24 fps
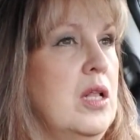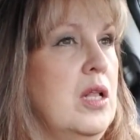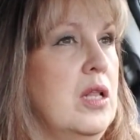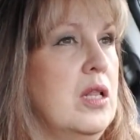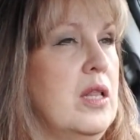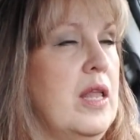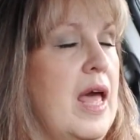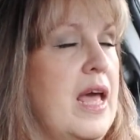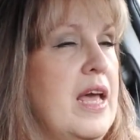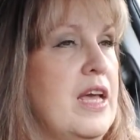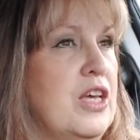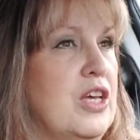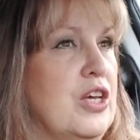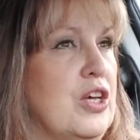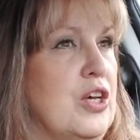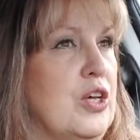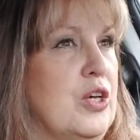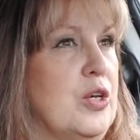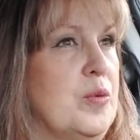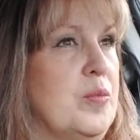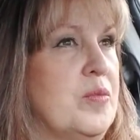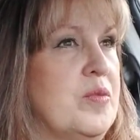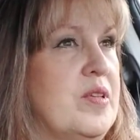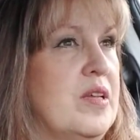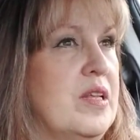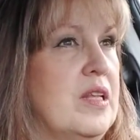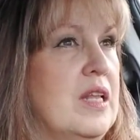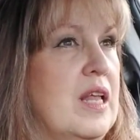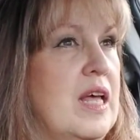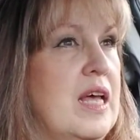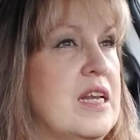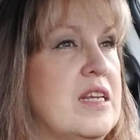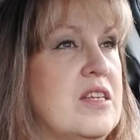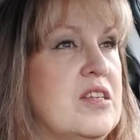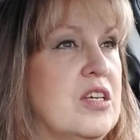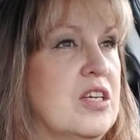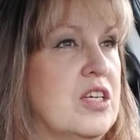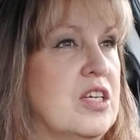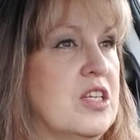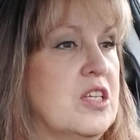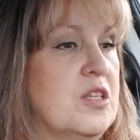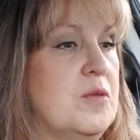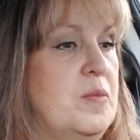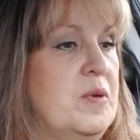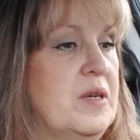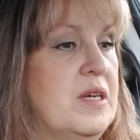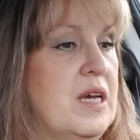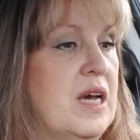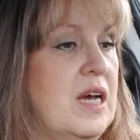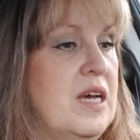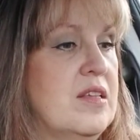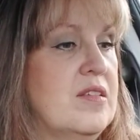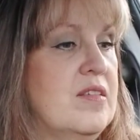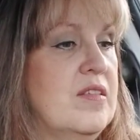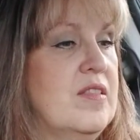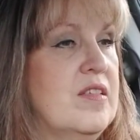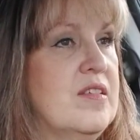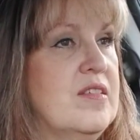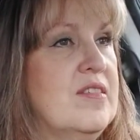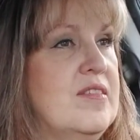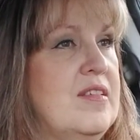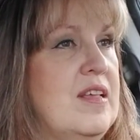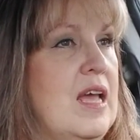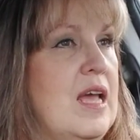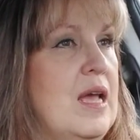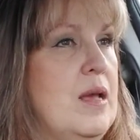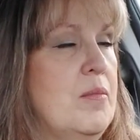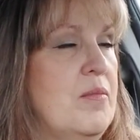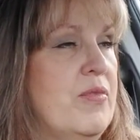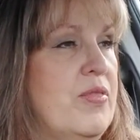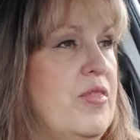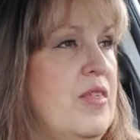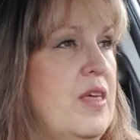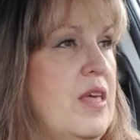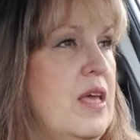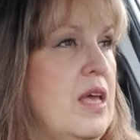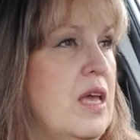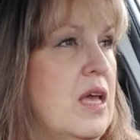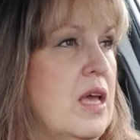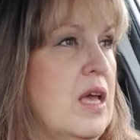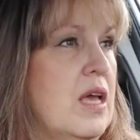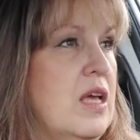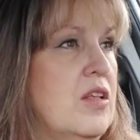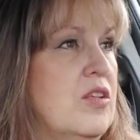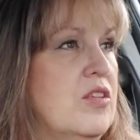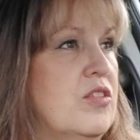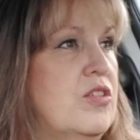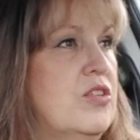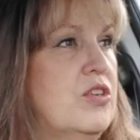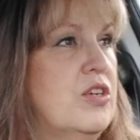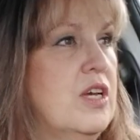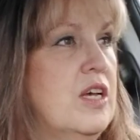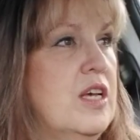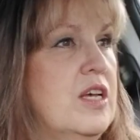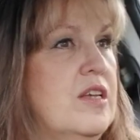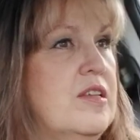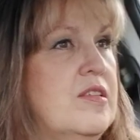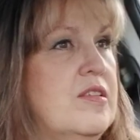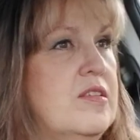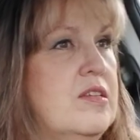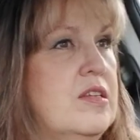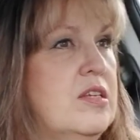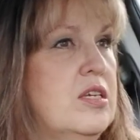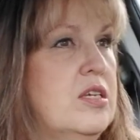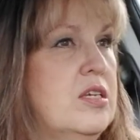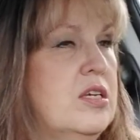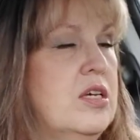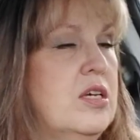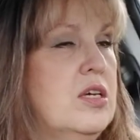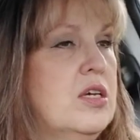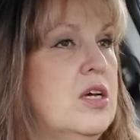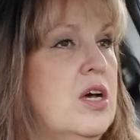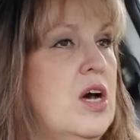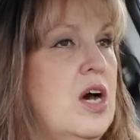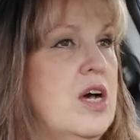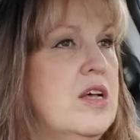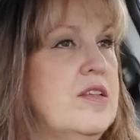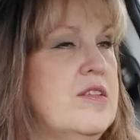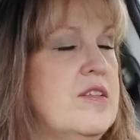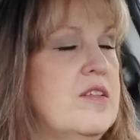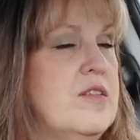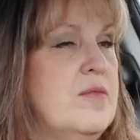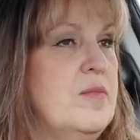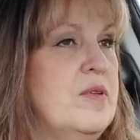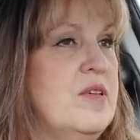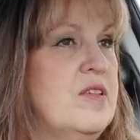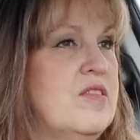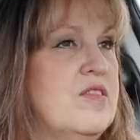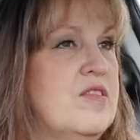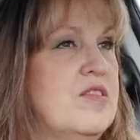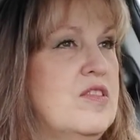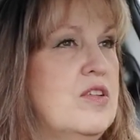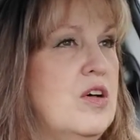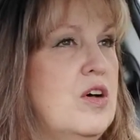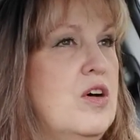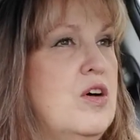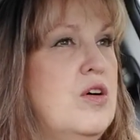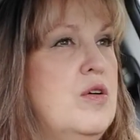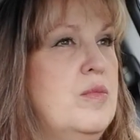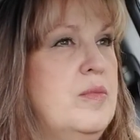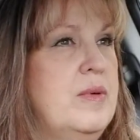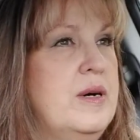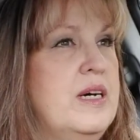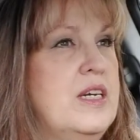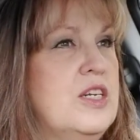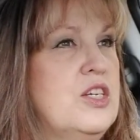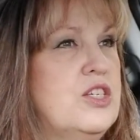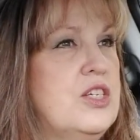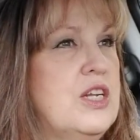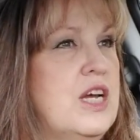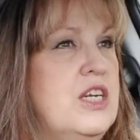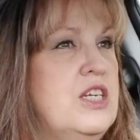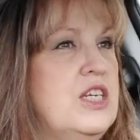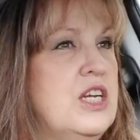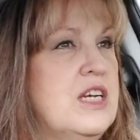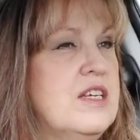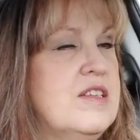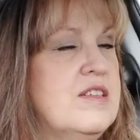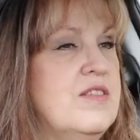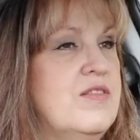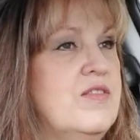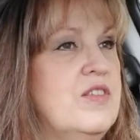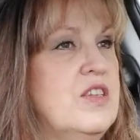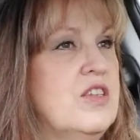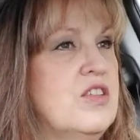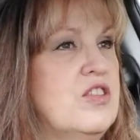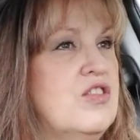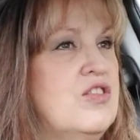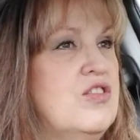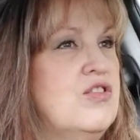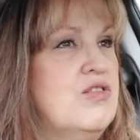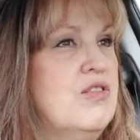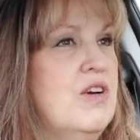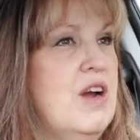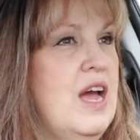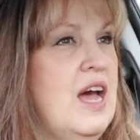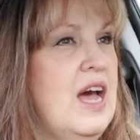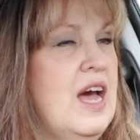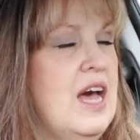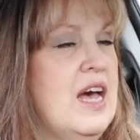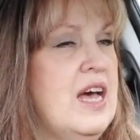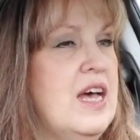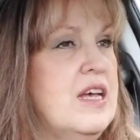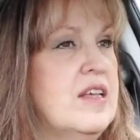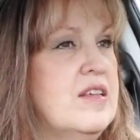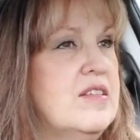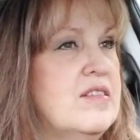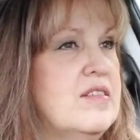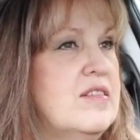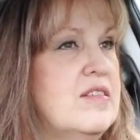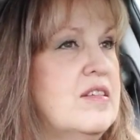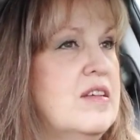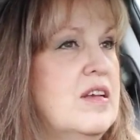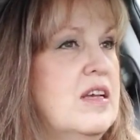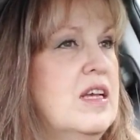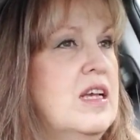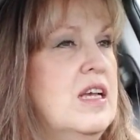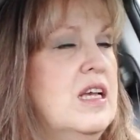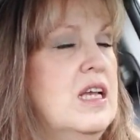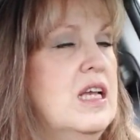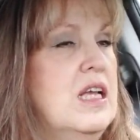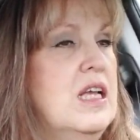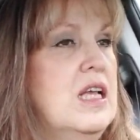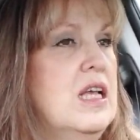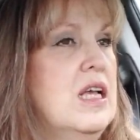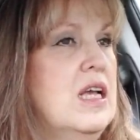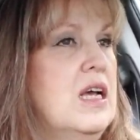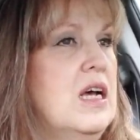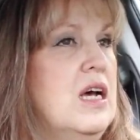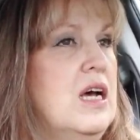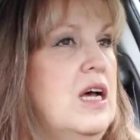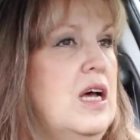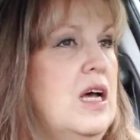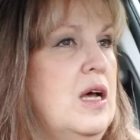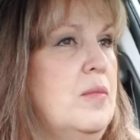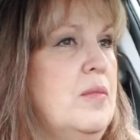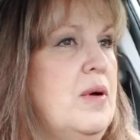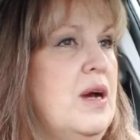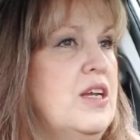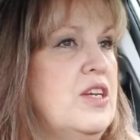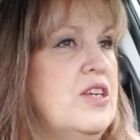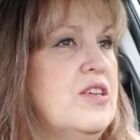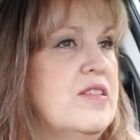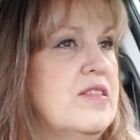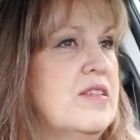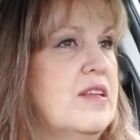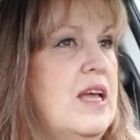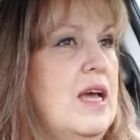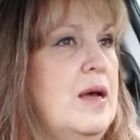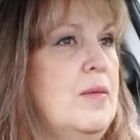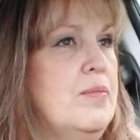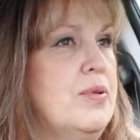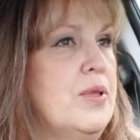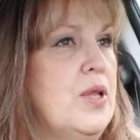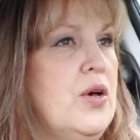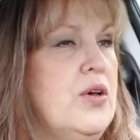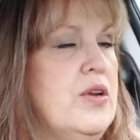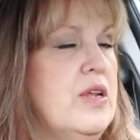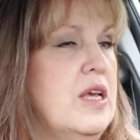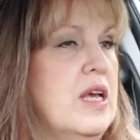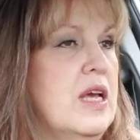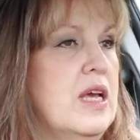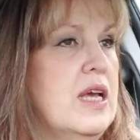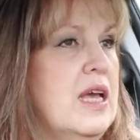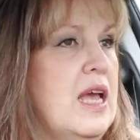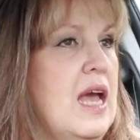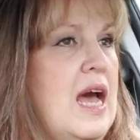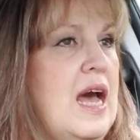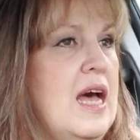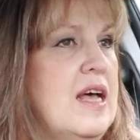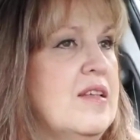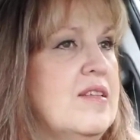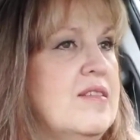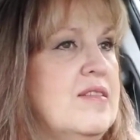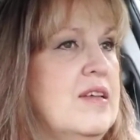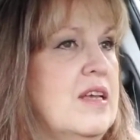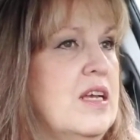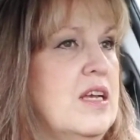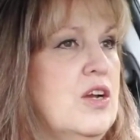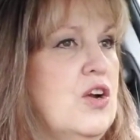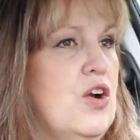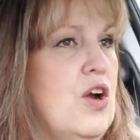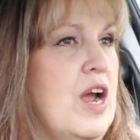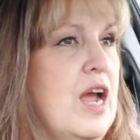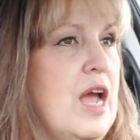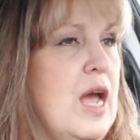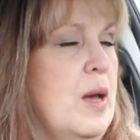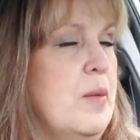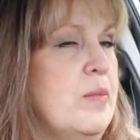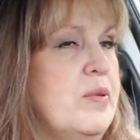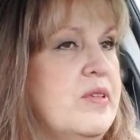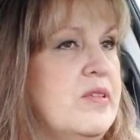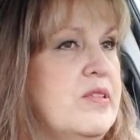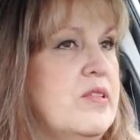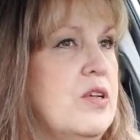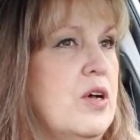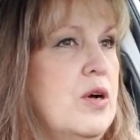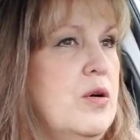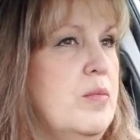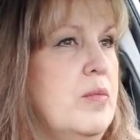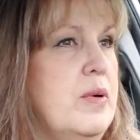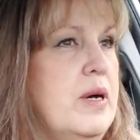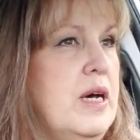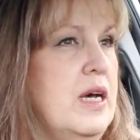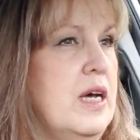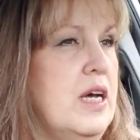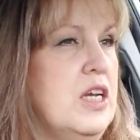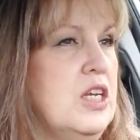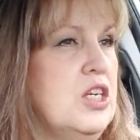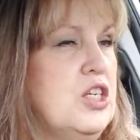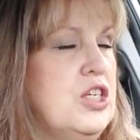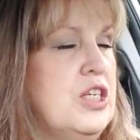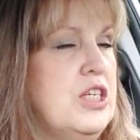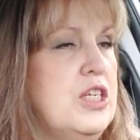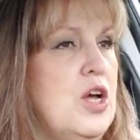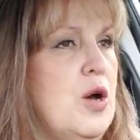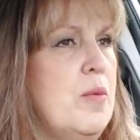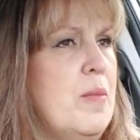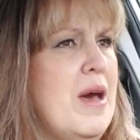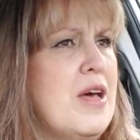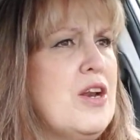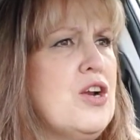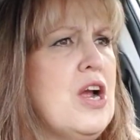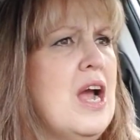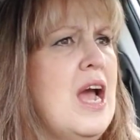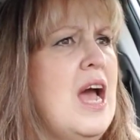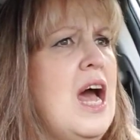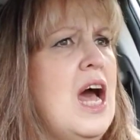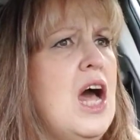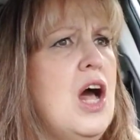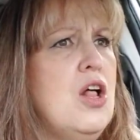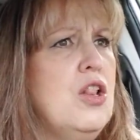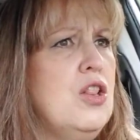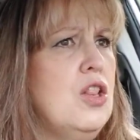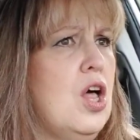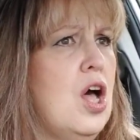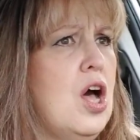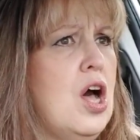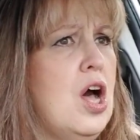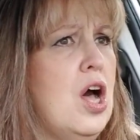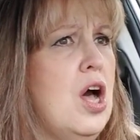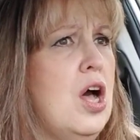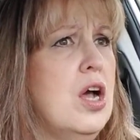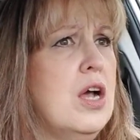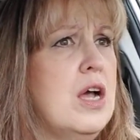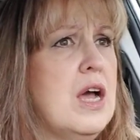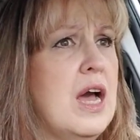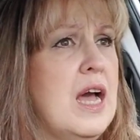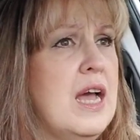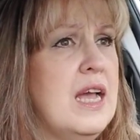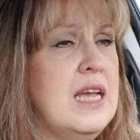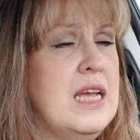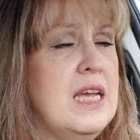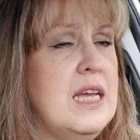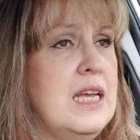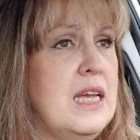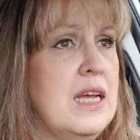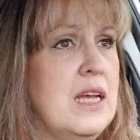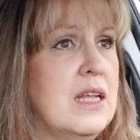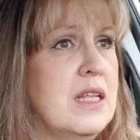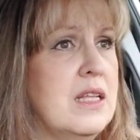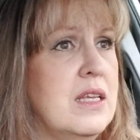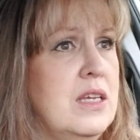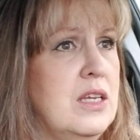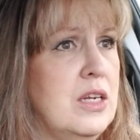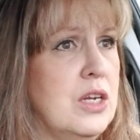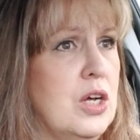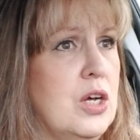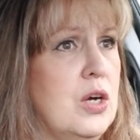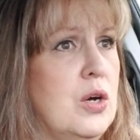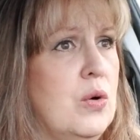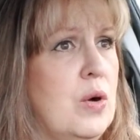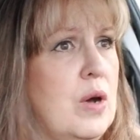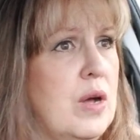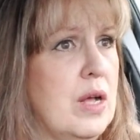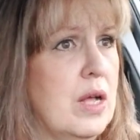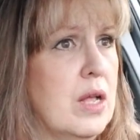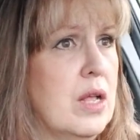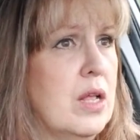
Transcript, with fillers: legumes and lentils because of the same thing. It just causes me so much digestive distress. Um, I just get bloating and gas and cramps so much. No matter how long I, you know,